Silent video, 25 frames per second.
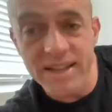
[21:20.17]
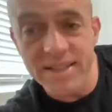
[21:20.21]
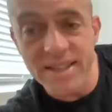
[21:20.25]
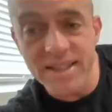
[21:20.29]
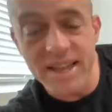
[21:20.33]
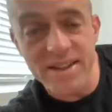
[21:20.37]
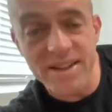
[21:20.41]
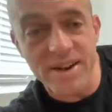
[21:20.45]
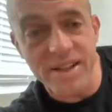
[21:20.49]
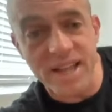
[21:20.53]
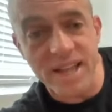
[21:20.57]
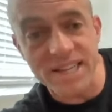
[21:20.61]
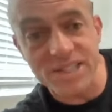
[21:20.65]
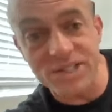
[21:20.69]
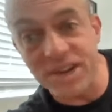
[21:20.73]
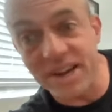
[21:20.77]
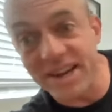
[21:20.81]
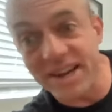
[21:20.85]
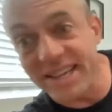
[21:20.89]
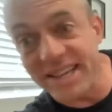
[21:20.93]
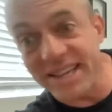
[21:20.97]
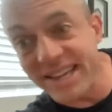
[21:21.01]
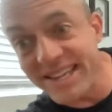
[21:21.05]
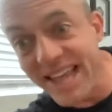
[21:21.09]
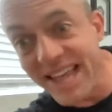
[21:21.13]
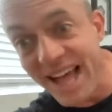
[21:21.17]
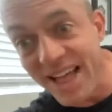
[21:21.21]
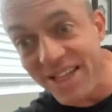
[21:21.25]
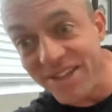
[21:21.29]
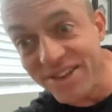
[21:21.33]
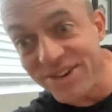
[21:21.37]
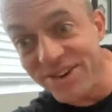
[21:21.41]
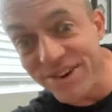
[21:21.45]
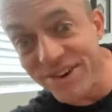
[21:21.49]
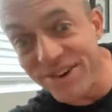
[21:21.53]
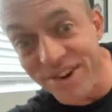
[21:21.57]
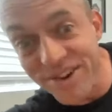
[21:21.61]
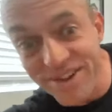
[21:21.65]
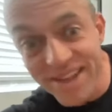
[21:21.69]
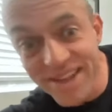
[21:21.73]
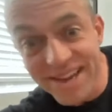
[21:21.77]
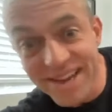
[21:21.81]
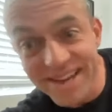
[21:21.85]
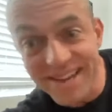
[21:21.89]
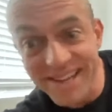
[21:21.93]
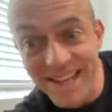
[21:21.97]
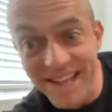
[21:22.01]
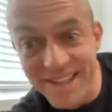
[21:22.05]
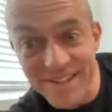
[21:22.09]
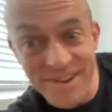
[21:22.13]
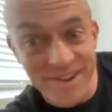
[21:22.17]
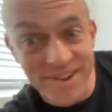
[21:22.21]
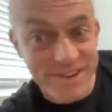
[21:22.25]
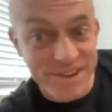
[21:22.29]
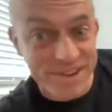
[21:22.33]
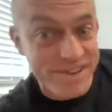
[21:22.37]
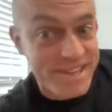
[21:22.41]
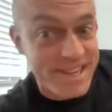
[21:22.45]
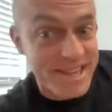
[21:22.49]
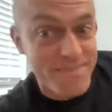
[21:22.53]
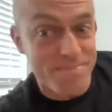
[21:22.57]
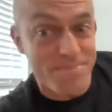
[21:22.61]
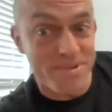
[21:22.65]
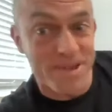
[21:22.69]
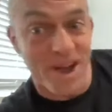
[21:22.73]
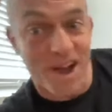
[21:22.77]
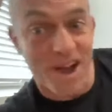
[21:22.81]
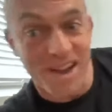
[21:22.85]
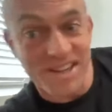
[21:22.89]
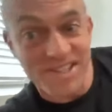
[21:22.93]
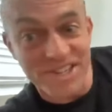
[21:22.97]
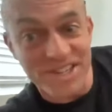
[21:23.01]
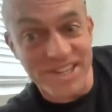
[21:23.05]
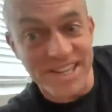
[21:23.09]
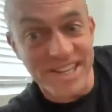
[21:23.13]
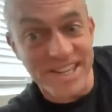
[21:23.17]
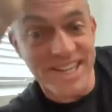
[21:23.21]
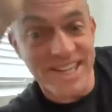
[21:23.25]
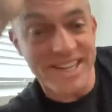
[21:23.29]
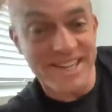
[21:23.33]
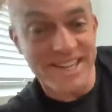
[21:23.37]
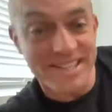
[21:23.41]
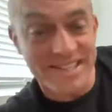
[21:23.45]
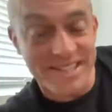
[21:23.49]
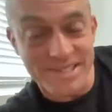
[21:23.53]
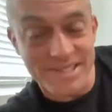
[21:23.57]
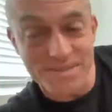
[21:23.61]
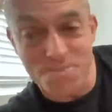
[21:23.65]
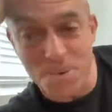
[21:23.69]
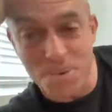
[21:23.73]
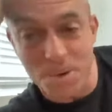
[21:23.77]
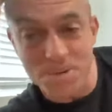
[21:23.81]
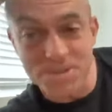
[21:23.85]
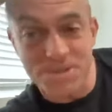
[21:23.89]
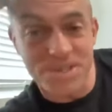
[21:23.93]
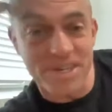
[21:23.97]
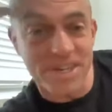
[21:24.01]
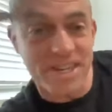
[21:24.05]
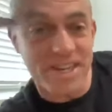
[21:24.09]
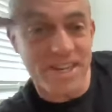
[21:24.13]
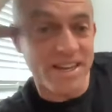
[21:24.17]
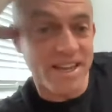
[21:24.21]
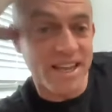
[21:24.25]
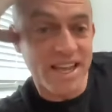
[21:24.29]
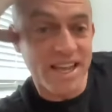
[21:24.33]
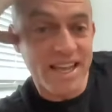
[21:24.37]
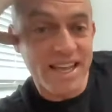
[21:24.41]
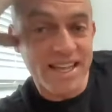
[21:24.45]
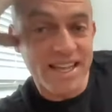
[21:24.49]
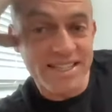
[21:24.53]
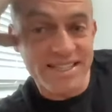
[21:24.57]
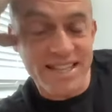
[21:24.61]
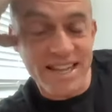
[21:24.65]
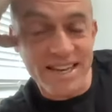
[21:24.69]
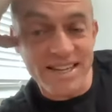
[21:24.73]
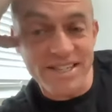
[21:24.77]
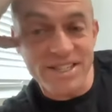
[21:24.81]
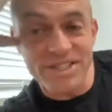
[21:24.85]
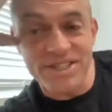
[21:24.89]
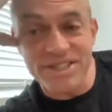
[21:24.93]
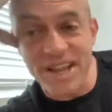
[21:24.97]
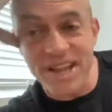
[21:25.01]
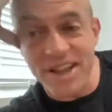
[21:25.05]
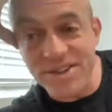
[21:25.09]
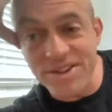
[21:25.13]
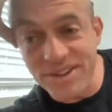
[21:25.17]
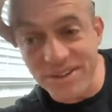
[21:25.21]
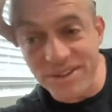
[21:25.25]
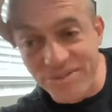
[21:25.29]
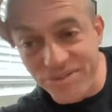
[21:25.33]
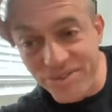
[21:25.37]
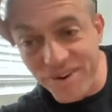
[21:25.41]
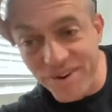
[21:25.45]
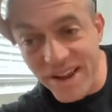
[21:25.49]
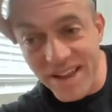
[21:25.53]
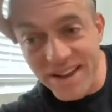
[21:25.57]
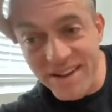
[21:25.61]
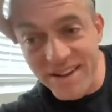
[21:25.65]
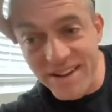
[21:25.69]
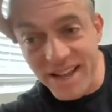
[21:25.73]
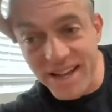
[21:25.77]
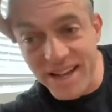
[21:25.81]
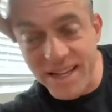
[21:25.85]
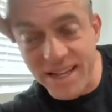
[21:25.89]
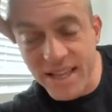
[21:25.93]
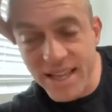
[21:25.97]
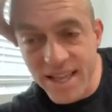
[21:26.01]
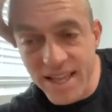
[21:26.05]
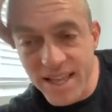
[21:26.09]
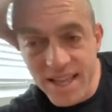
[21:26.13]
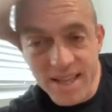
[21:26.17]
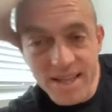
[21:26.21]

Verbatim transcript: And then they're like trying to get calendar together and you'd keep dodging it. And it's this bullshit instead of just telling your friend, like,